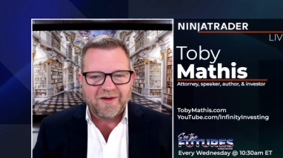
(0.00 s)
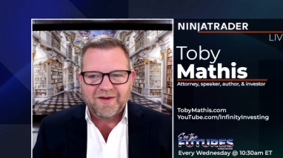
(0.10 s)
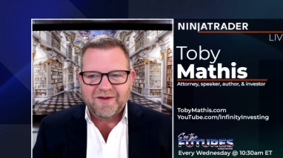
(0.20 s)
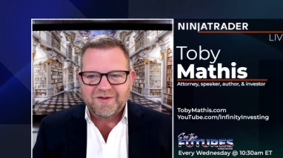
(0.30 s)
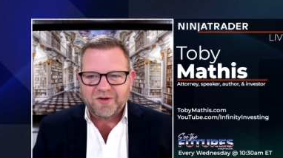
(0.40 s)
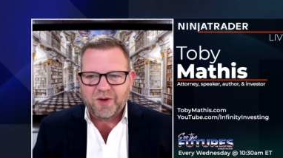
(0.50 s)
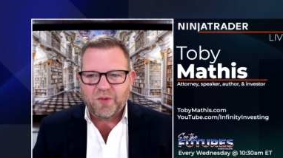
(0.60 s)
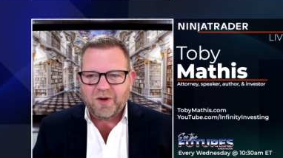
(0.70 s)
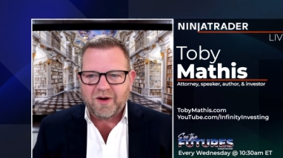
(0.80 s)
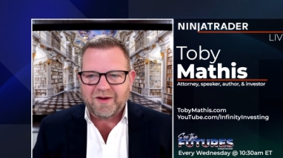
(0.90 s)
So quit
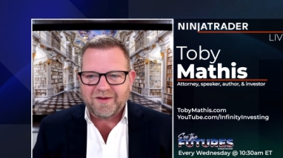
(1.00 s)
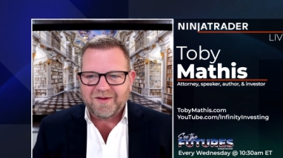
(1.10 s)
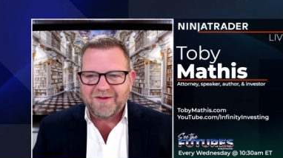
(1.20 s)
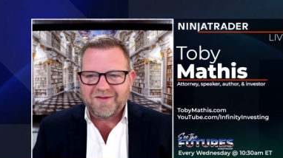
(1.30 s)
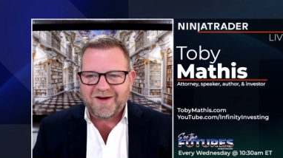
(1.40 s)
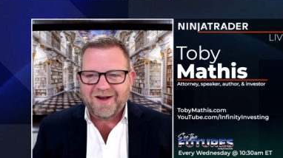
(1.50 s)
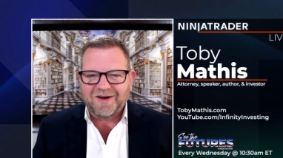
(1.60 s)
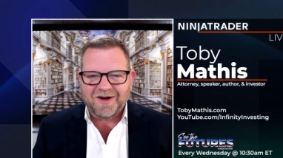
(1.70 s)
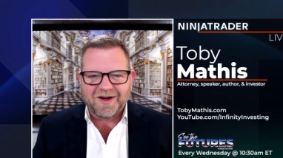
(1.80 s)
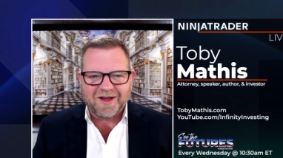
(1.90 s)
worrying, right? You're
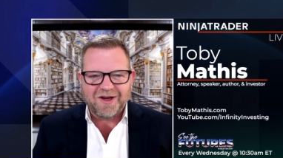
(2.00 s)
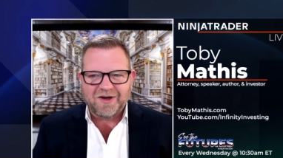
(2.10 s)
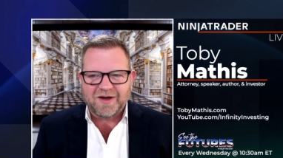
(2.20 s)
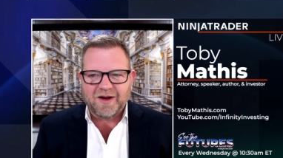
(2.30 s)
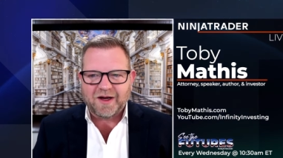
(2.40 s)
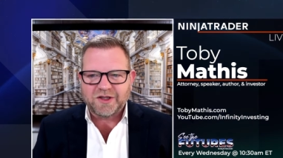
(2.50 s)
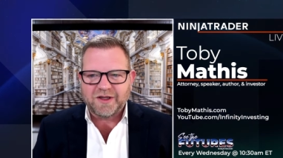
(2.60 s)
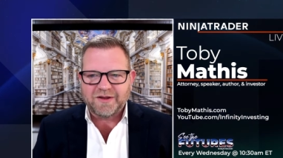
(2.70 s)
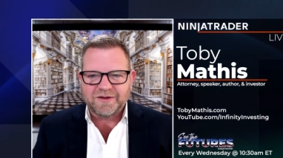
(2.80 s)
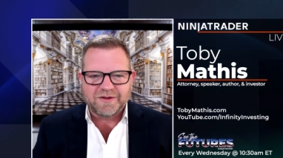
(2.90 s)
going to get your
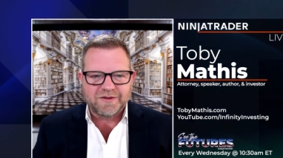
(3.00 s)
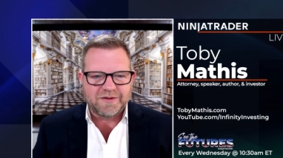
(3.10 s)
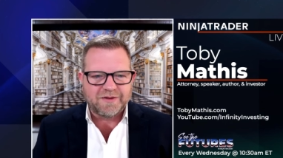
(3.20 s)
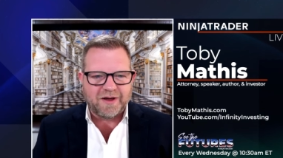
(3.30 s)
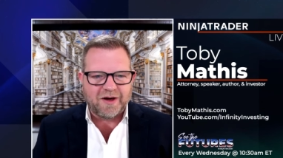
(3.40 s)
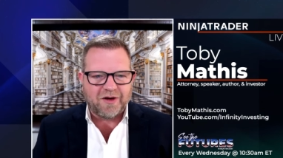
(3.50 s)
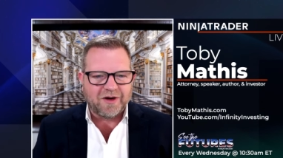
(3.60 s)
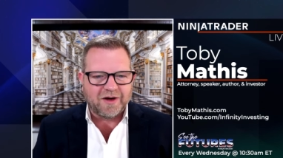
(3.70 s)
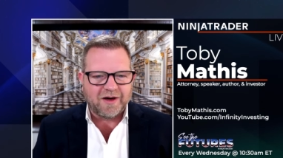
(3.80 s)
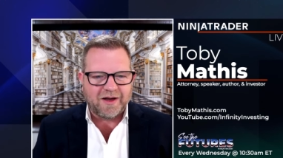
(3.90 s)
deduction. So, you know, you're eh,
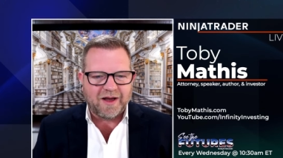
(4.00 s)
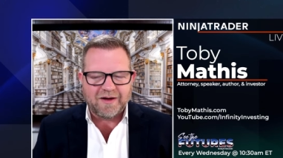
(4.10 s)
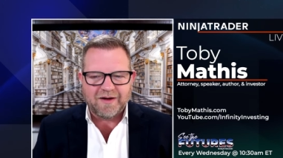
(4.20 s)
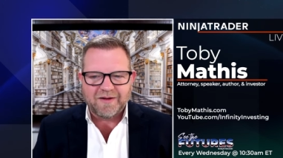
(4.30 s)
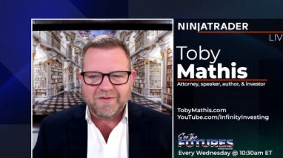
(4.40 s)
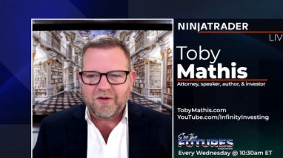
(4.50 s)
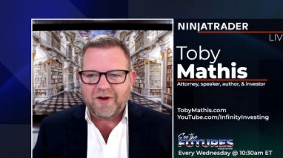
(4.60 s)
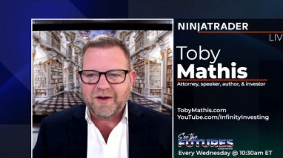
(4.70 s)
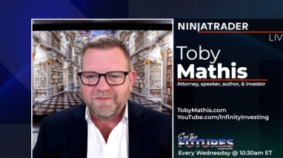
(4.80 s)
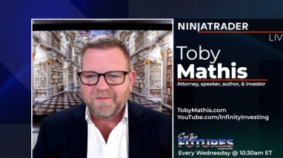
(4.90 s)
going to so, get, go ahead.